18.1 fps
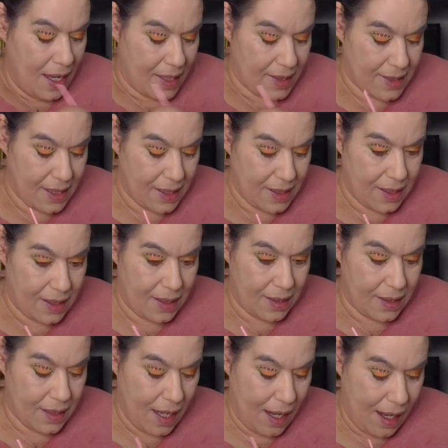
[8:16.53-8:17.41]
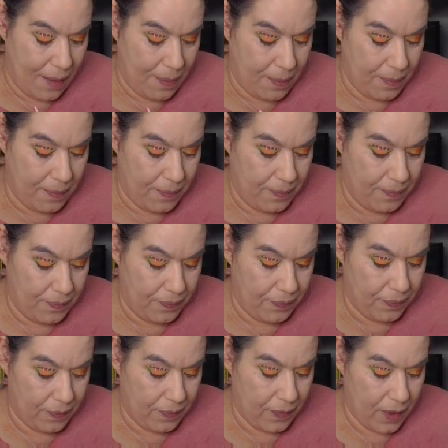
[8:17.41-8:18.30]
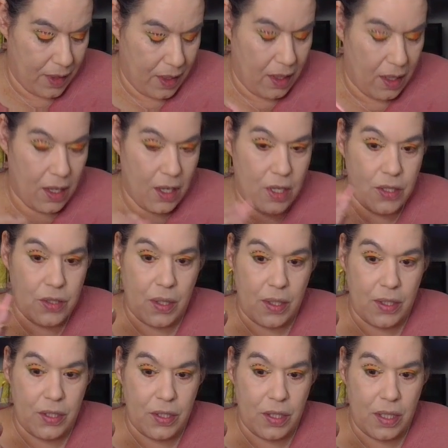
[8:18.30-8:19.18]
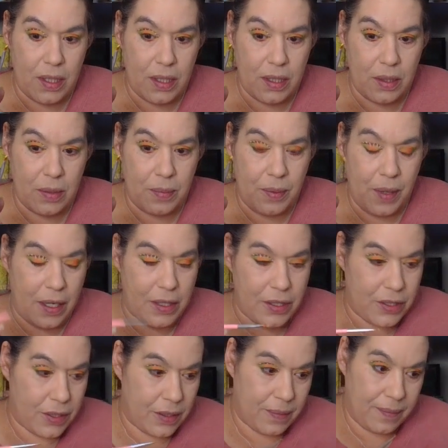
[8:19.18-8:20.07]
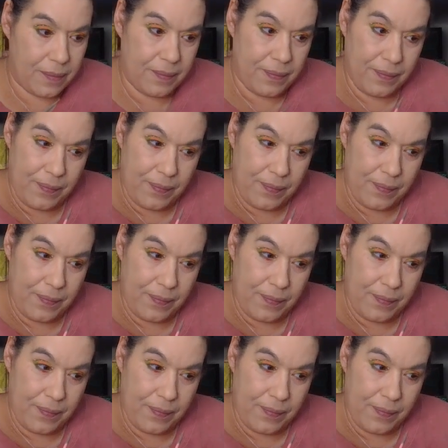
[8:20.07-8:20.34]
as I did the top. So I took a little brush.